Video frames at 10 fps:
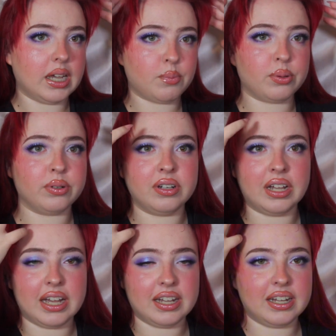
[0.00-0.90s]
I
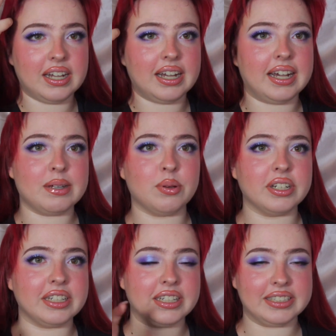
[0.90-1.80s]
put in a